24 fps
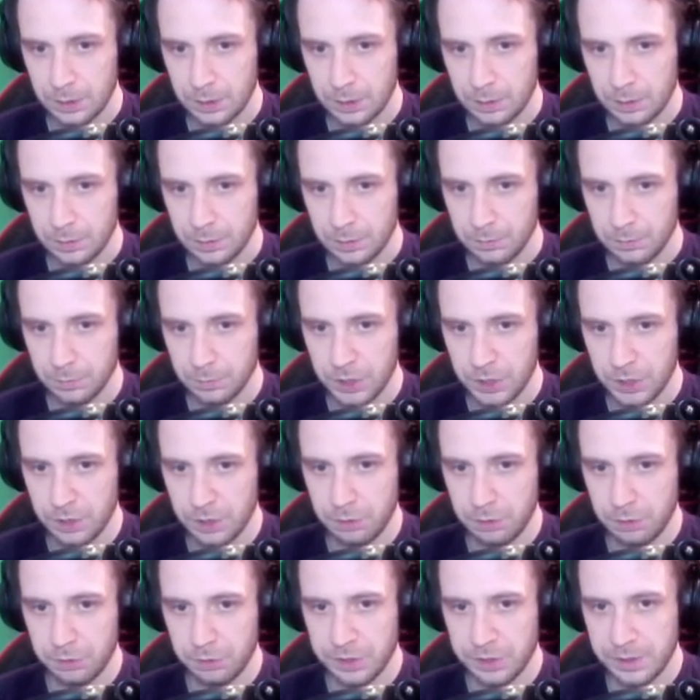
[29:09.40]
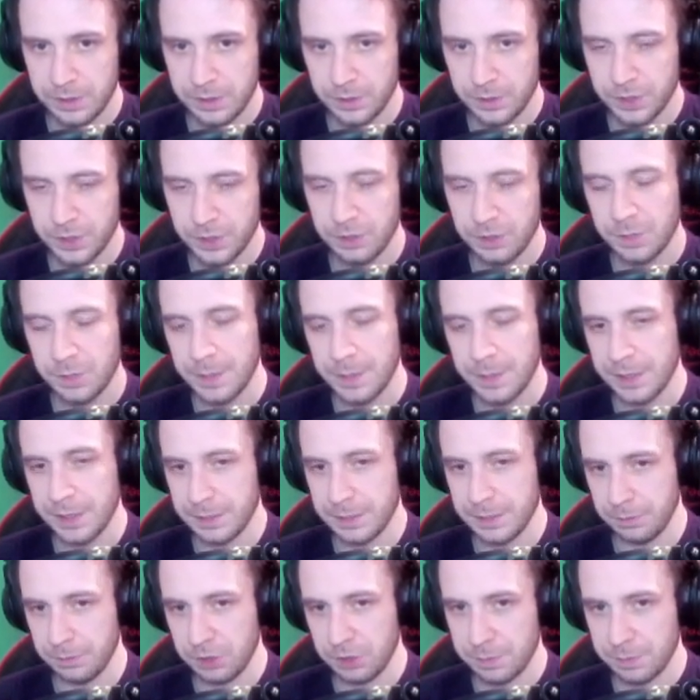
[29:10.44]
We used the 2 spears that we
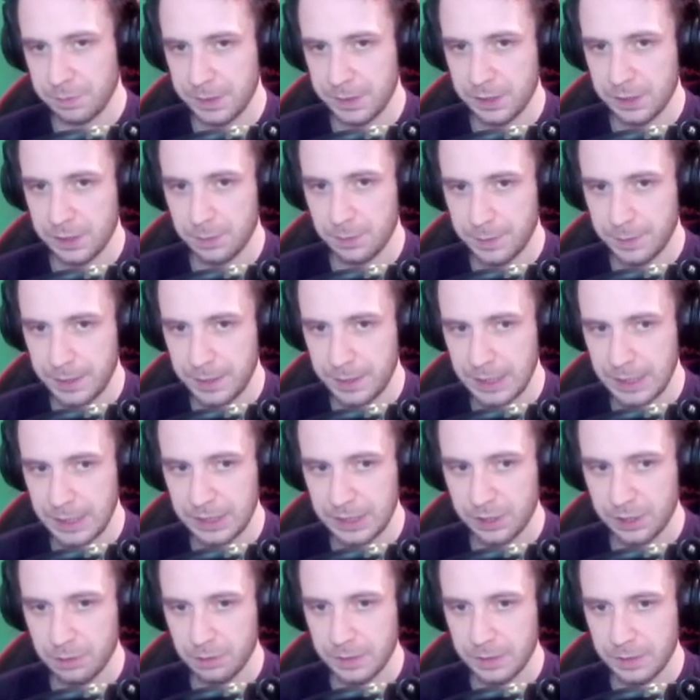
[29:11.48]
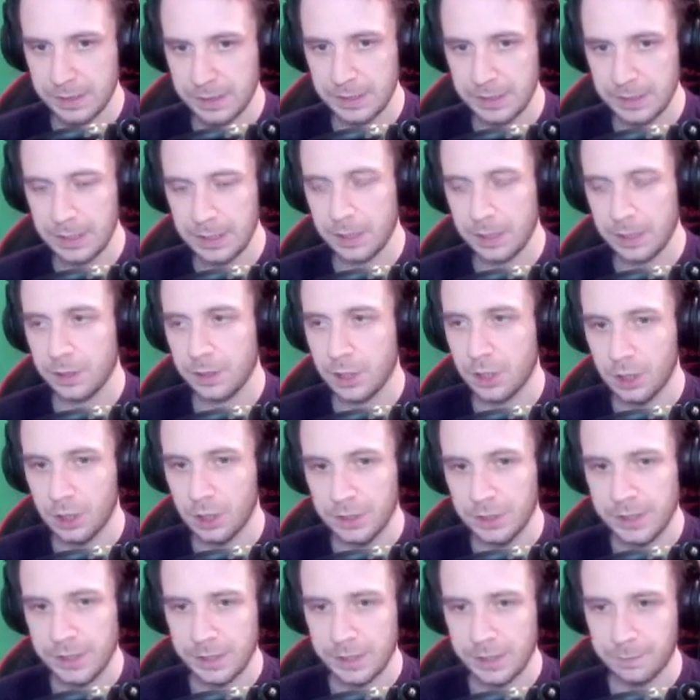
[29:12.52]
just picked up here to go into the
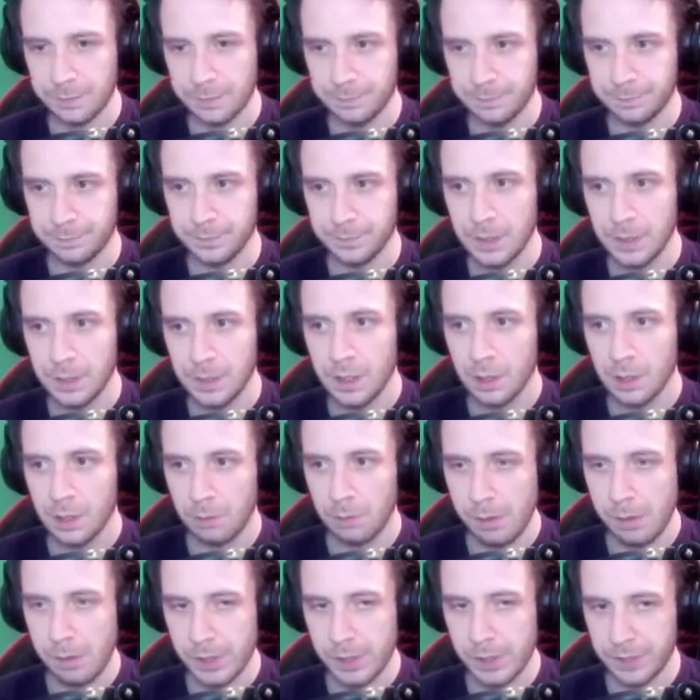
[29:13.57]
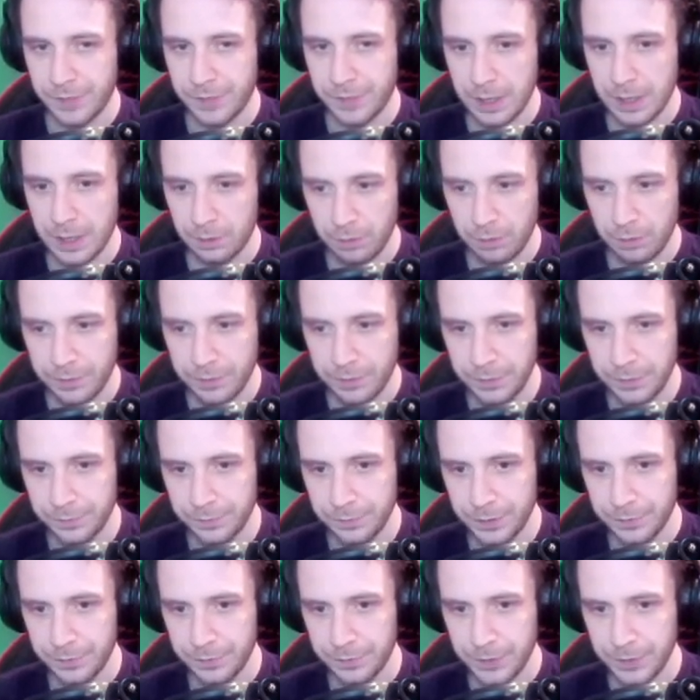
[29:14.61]
Coliseum, where we're going to fight Griffin for the
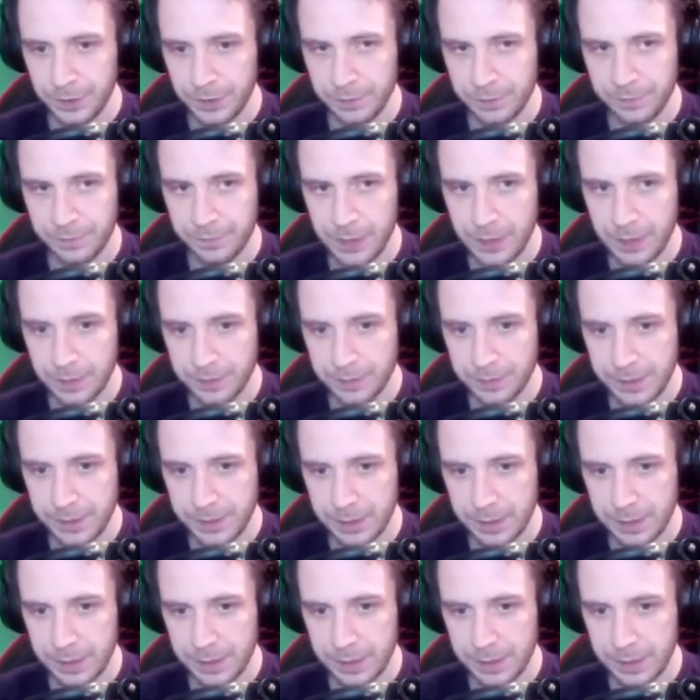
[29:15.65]
3rd and final time.